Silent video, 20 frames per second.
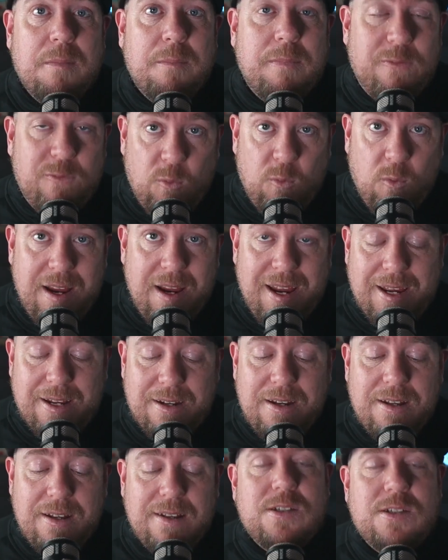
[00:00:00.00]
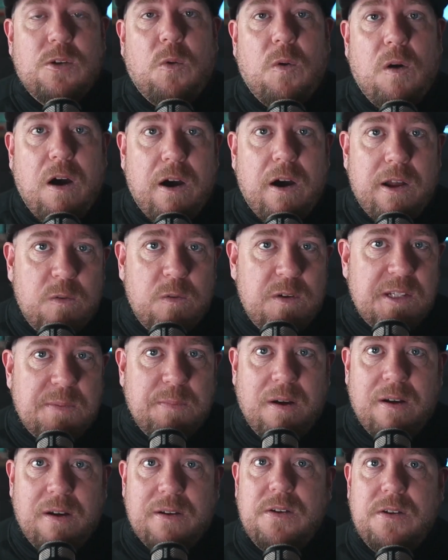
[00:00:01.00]
beforehand. So
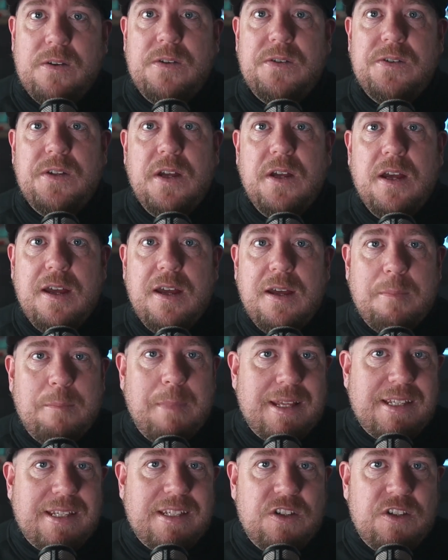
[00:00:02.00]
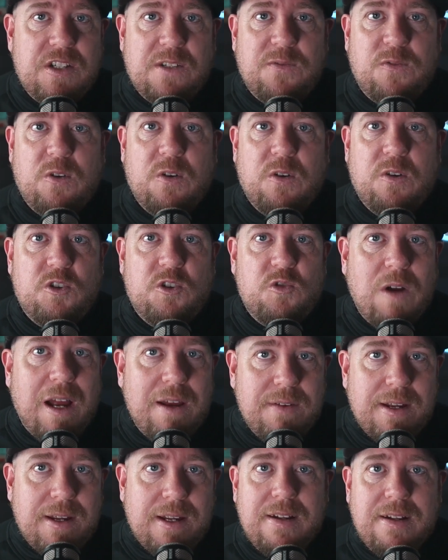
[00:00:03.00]
autoresponders, messages for
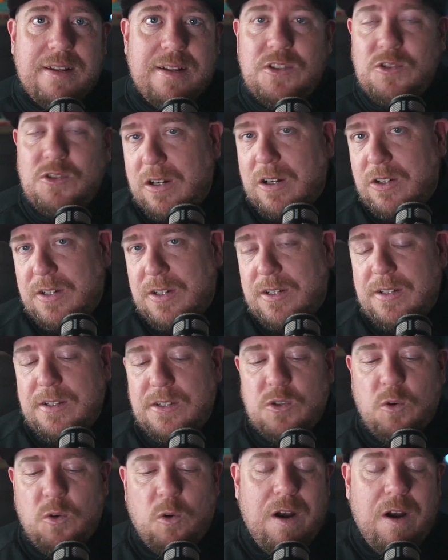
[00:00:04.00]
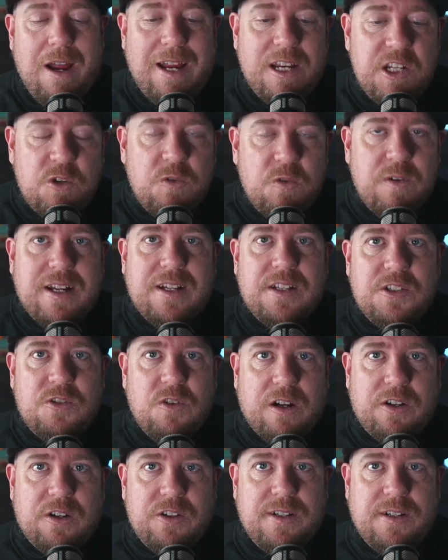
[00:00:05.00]
driving instructions or entry
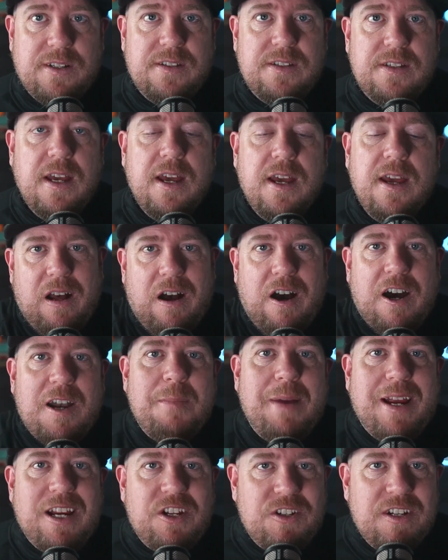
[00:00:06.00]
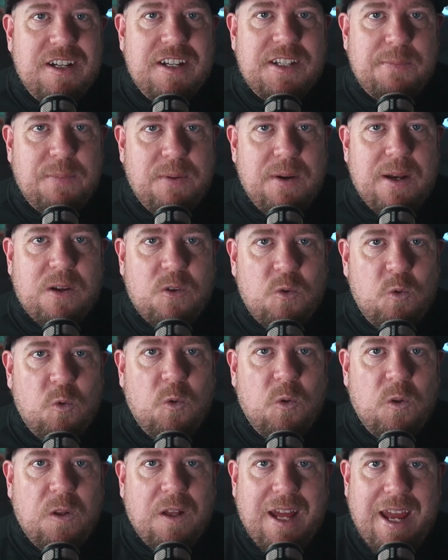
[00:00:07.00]
instructions. Automation is pretty
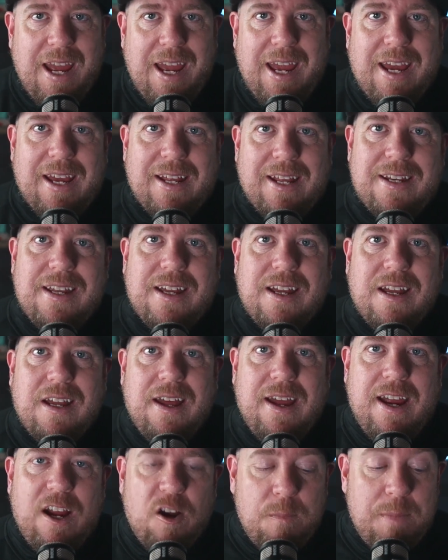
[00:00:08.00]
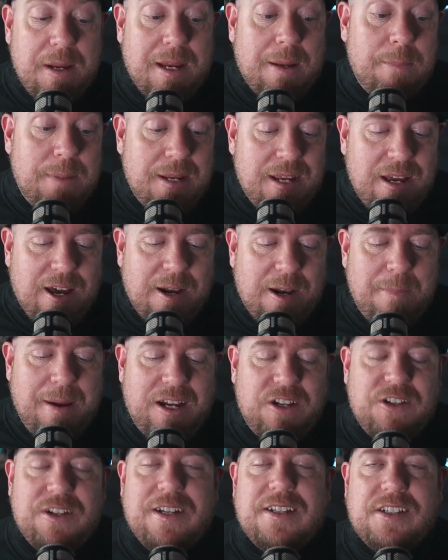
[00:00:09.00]
cool, and Airbnb
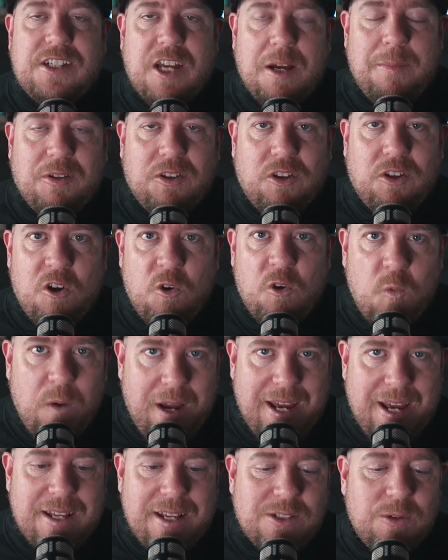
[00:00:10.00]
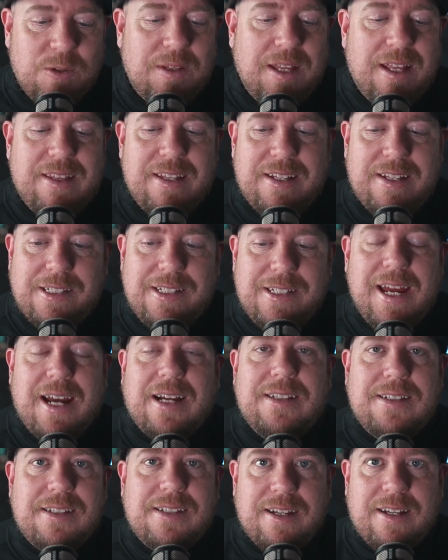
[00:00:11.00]
automation has come a long way so that these
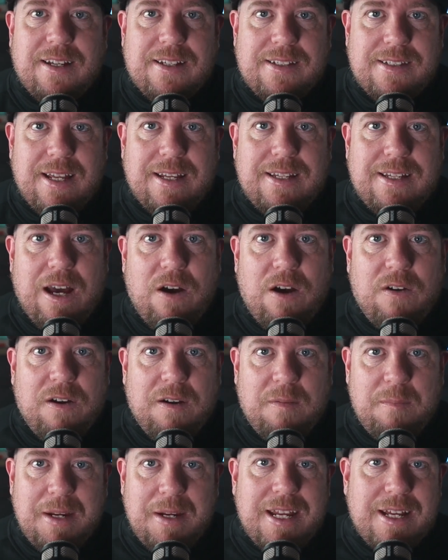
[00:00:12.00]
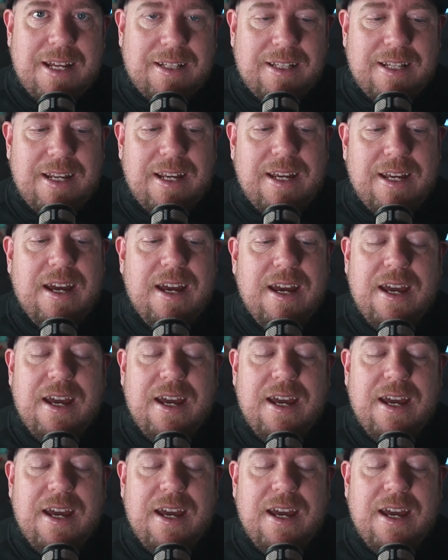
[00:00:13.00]
texts can get sent out immediately.